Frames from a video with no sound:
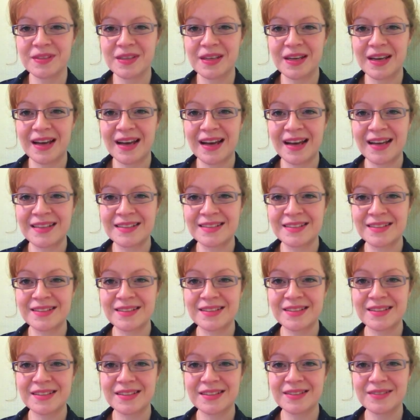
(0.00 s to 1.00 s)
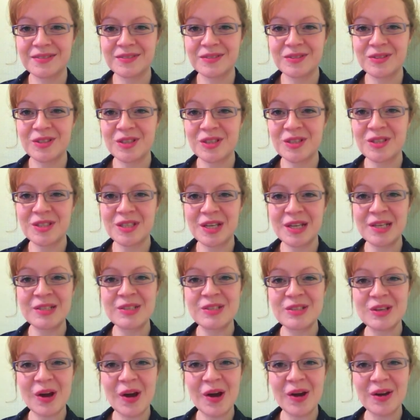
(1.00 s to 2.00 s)
and just
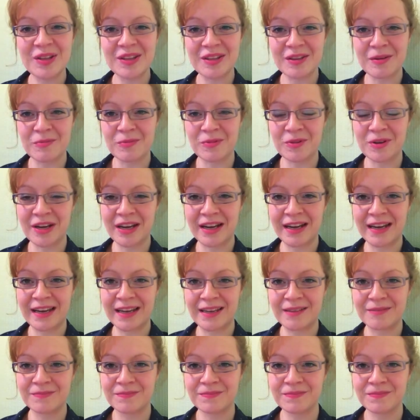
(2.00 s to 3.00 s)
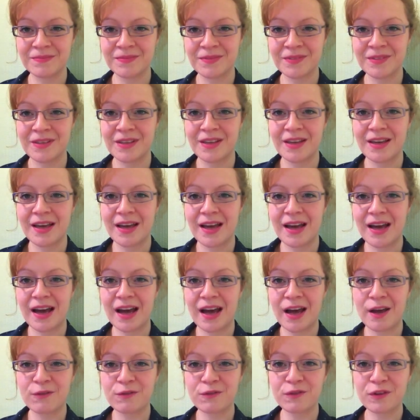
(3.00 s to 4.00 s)
enjoy them really.
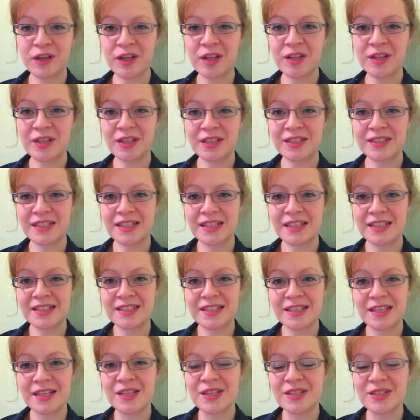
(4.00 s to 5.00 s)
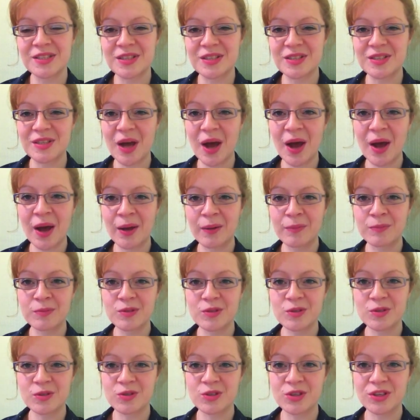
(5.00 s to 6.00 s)
I feel that it is a time
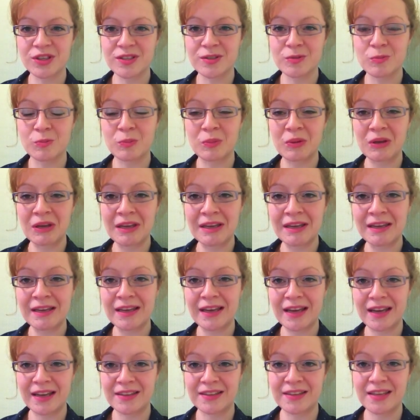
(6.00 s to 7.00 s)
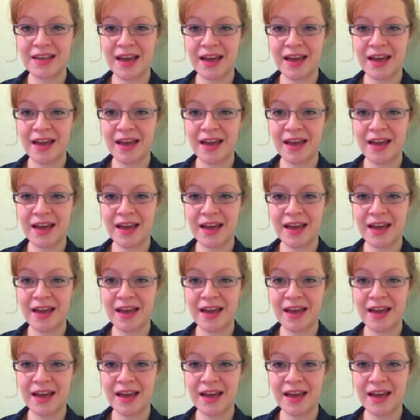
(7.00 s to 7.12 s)
to just be in the